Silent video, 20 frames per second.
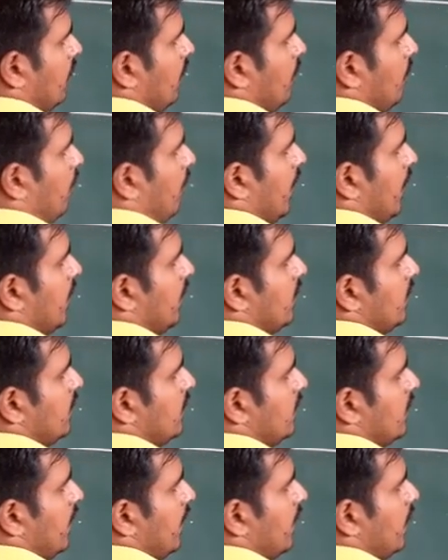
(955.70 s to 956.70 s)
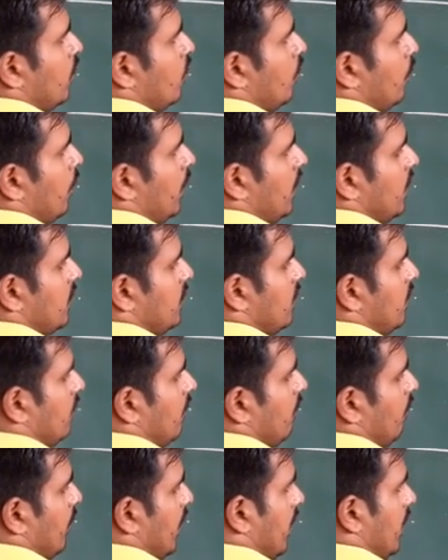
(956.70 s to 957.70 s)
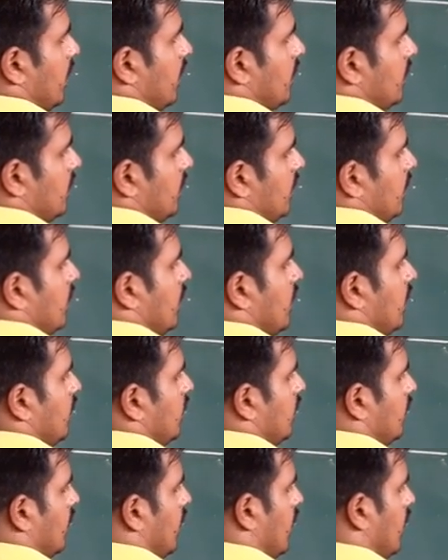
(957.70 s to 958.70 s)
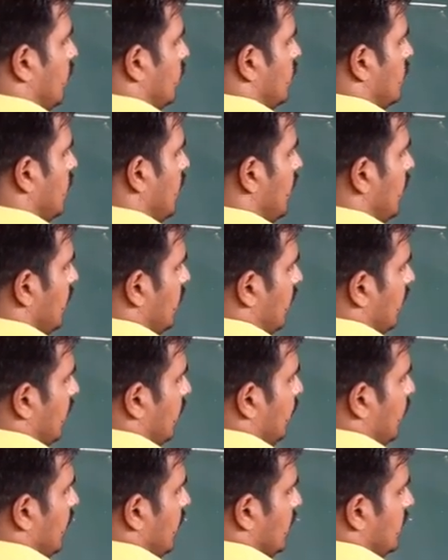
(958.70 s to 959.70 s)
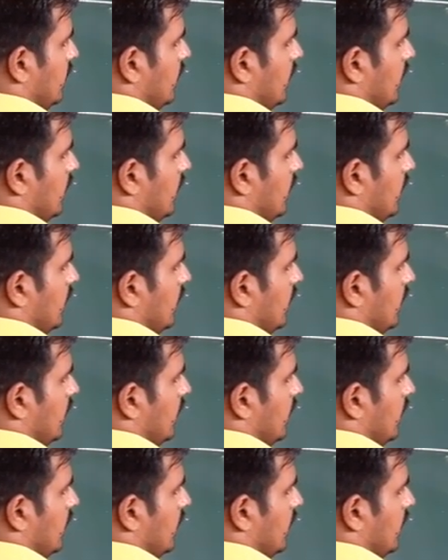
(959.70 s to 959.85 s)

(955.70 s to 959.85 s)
minus into plus minus 3 outside, plus